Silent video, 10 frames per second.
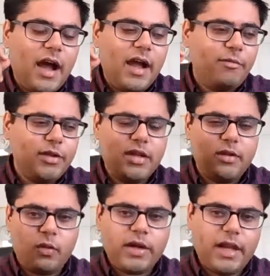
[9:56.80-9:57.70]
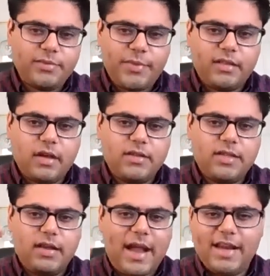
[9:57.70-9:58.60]
I really organize my thoughts
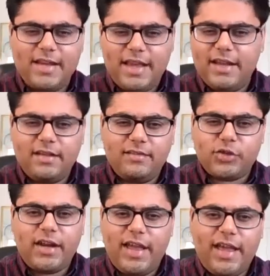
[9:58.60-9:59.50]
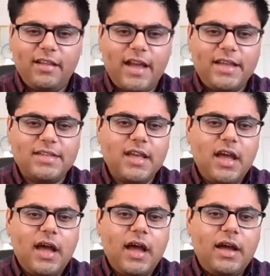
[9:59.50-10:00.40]
and ideate and try to analyze
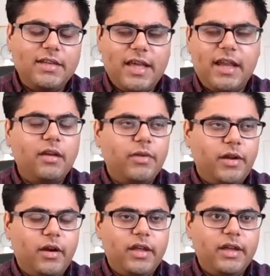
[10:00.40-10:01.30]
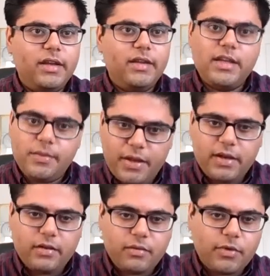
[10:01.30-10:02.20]
data regarding an
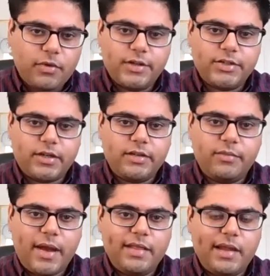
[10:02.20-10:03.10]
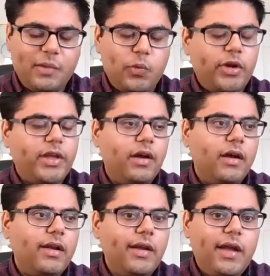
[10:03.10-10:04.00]
independent project of mine that I'm working
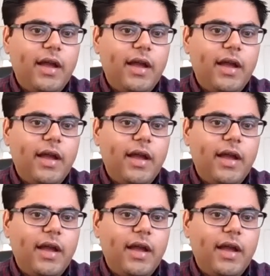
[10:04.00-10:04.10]
on.